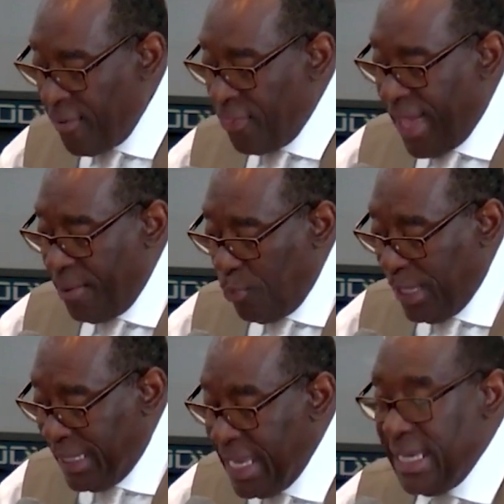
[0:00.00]
that we
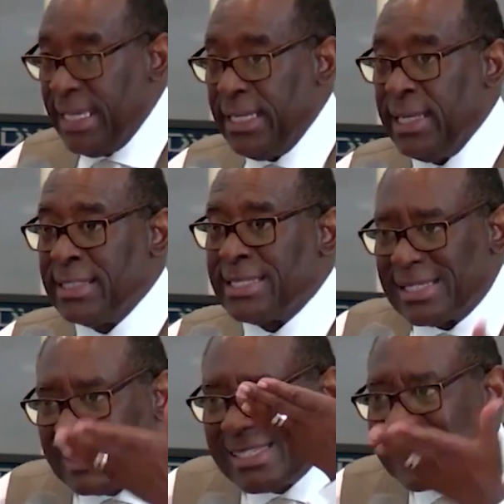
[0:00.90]
need to
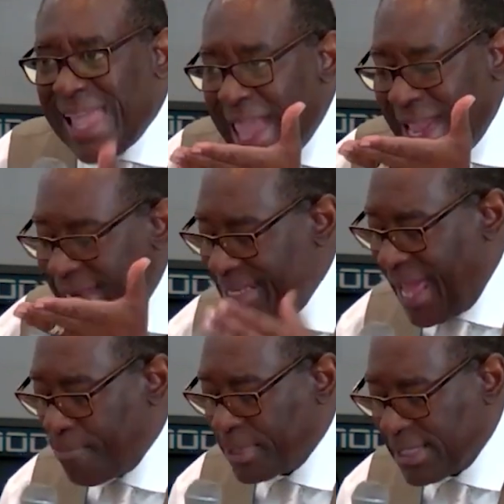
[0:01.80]
stand in
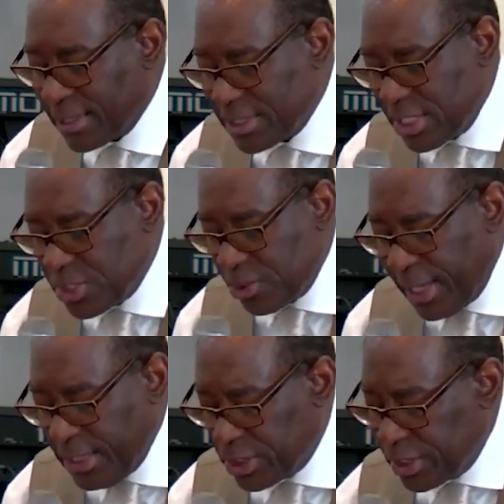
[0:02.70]
that particular
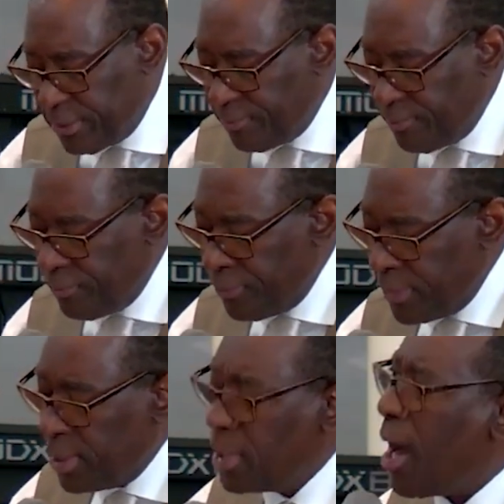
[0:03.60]
situation.
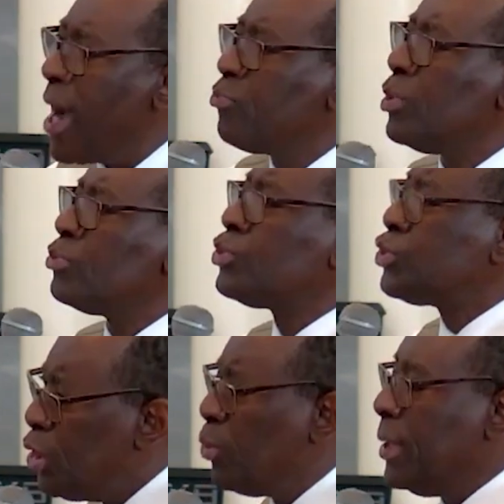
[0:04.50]
God will
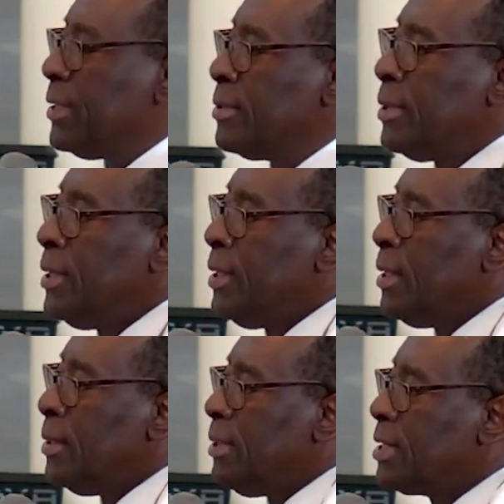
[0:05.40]
do it,
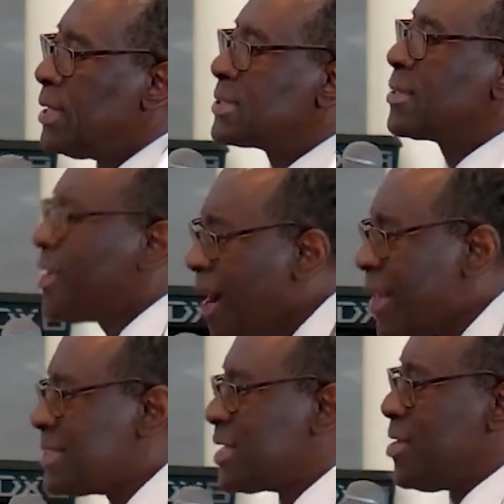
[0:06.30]
because God
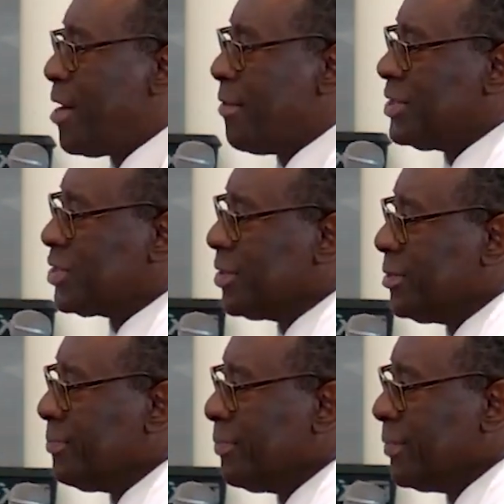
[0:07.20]
is a nourisher.
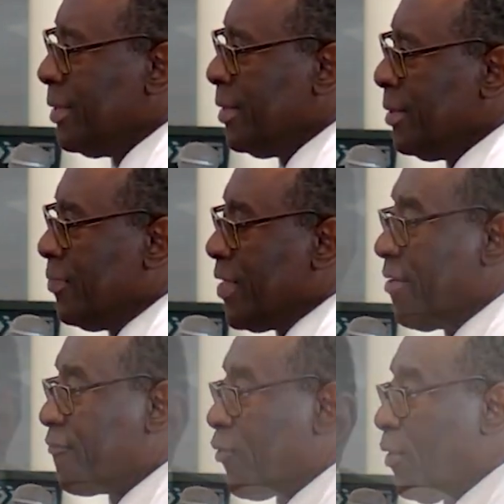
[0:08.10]
Therefore,